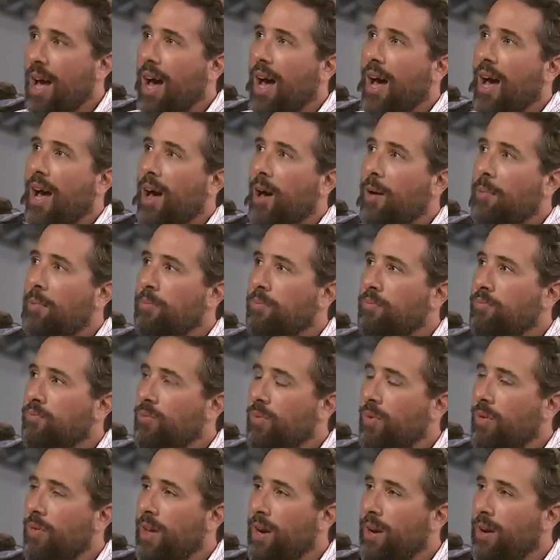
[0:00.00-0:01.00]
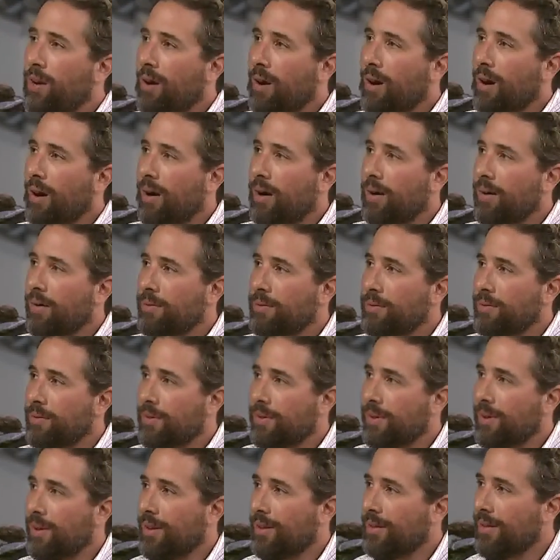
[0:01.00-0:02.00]
Um, there are
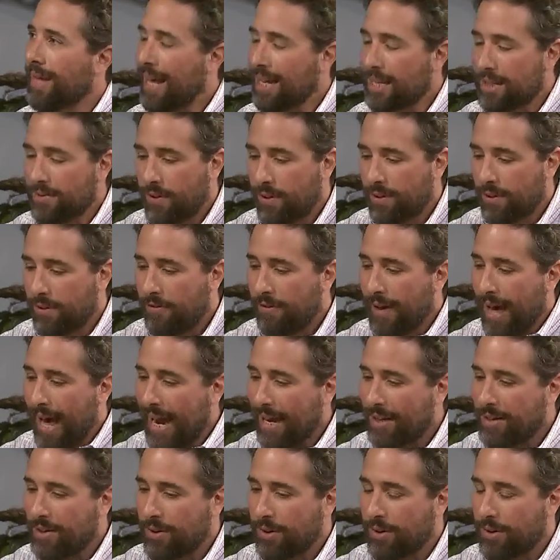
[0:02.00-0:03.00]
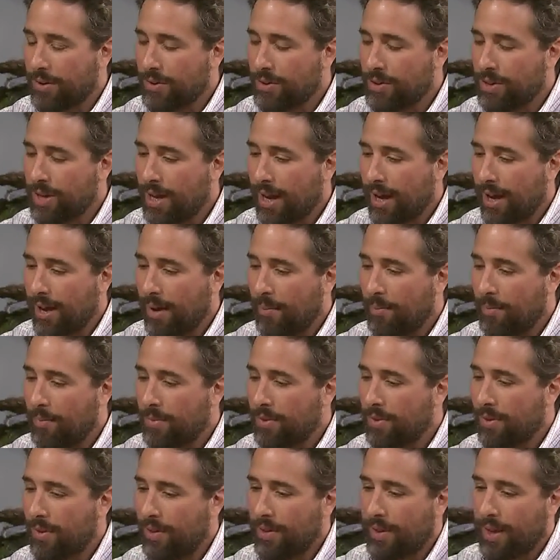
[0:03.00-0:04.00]
lots of other factors
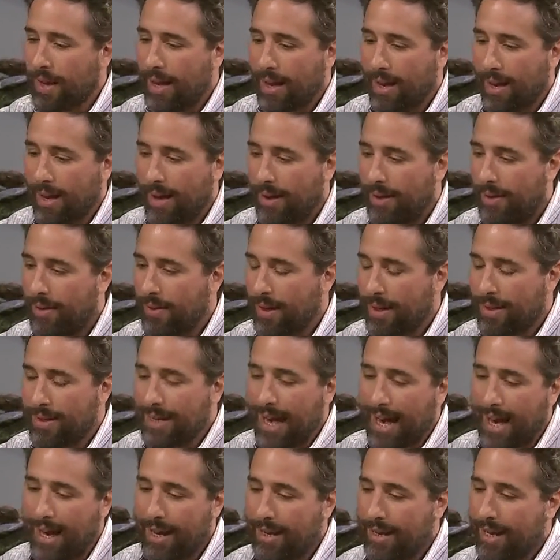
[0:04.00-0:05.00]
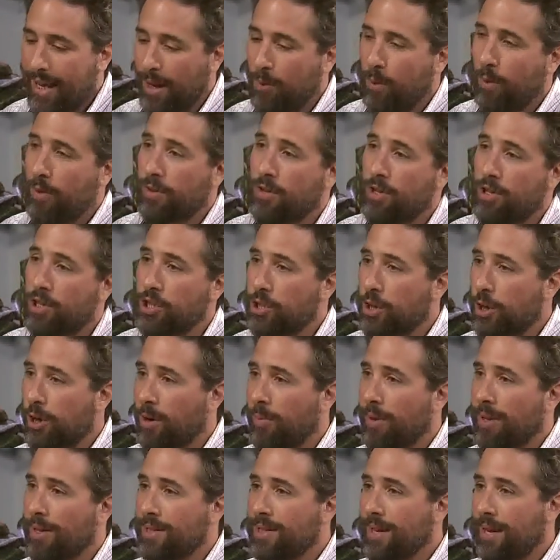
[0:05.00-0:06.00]
that, uh, that tie in again with
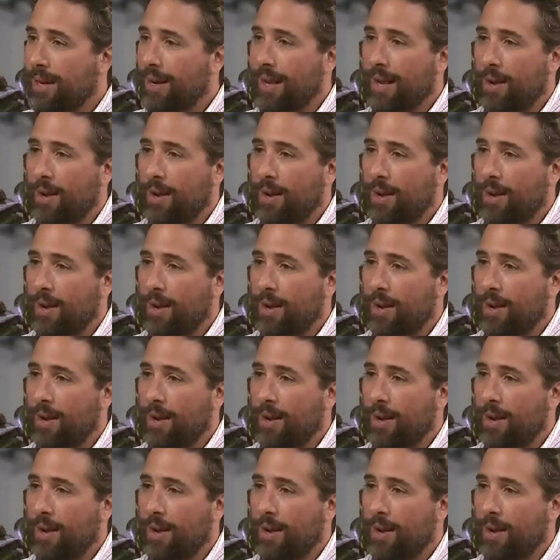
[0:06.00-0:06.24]
disturbance and,